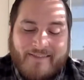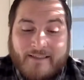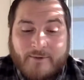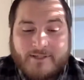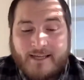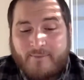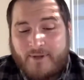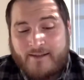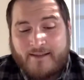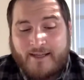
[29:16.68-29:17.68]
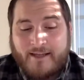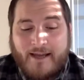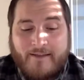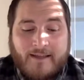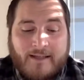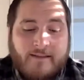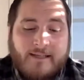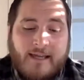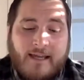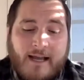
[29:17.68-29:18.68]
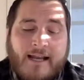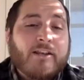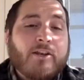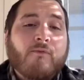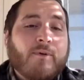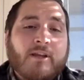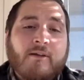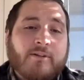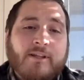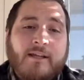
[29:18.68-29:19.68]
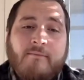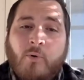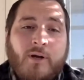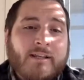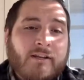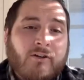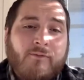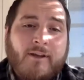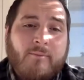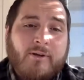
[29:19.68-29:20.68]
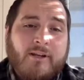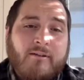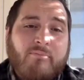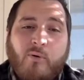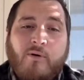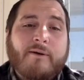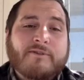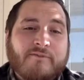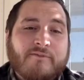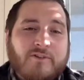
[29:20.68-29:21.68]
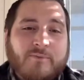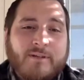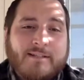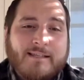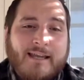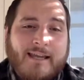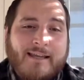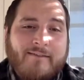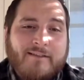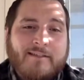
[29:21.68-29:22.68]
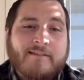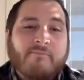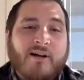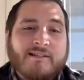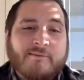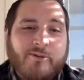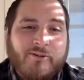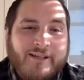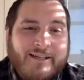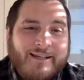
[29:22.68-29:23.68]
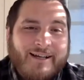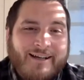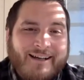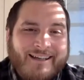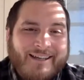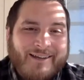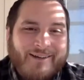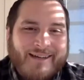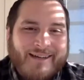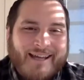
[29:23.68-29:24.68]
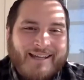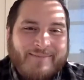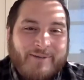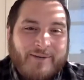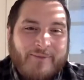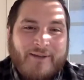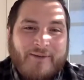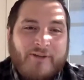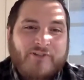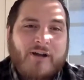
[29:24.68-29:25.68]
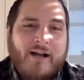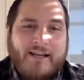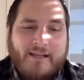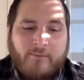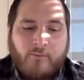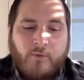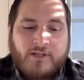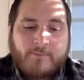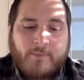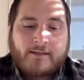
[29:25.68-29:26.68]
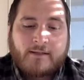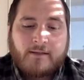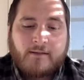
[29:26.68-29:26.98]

was it. I mean, like at the end of the day, I didn't know if we could build it. Morgan didn't know if we could build it. Poria was the first one to say, this is impossible. We tried, and we spent